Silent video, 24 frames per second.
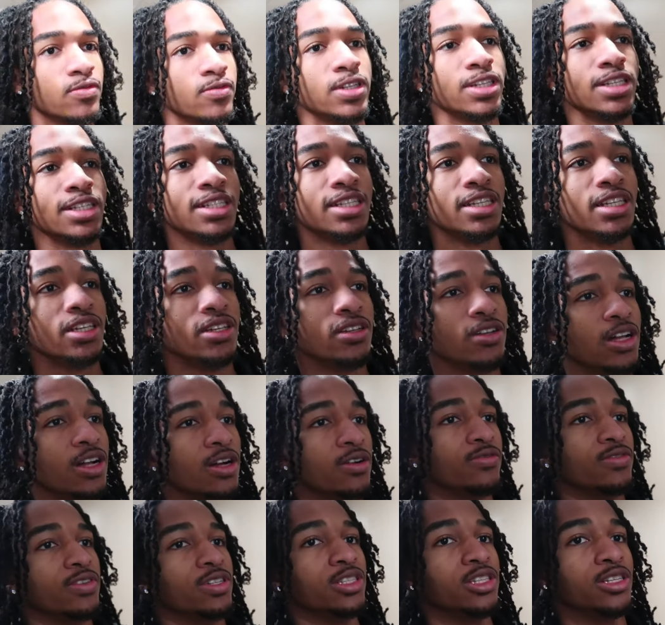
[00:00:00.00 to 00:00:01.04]
I'm gonna chill
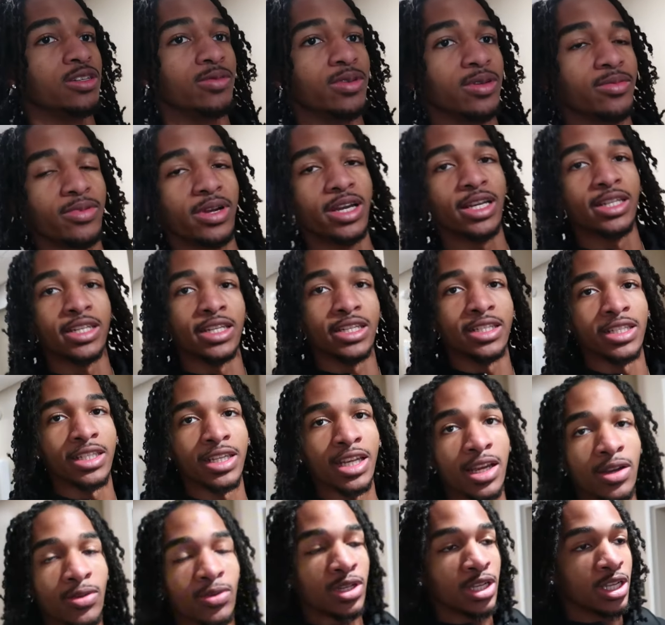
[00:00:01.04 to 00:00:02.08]
out for a little bit, probably take a
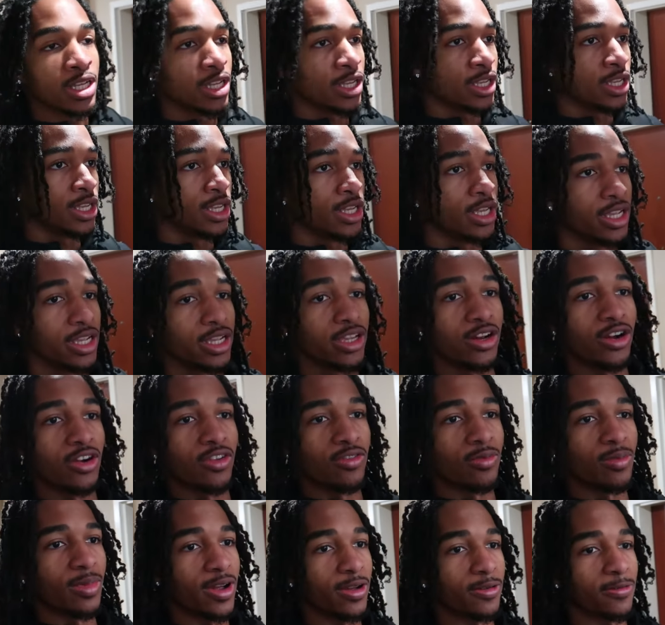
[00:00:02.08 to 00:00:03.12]
shower, get
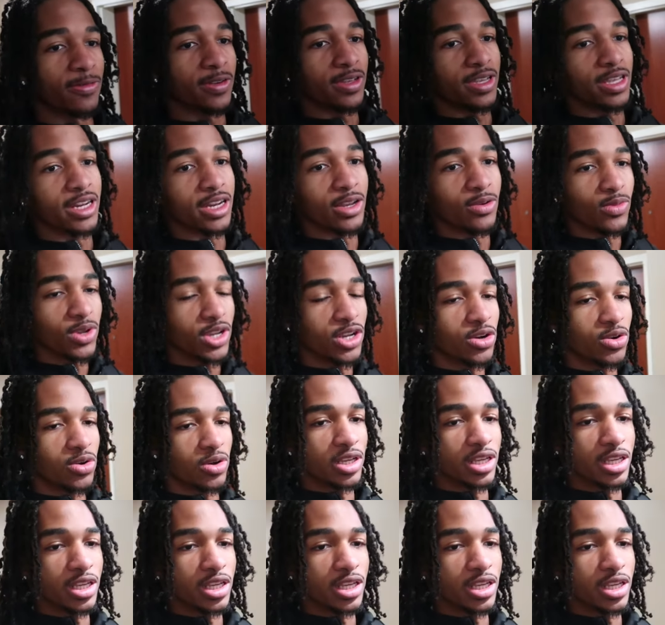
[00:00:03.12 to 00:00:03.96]
off of my feet, and then we gonna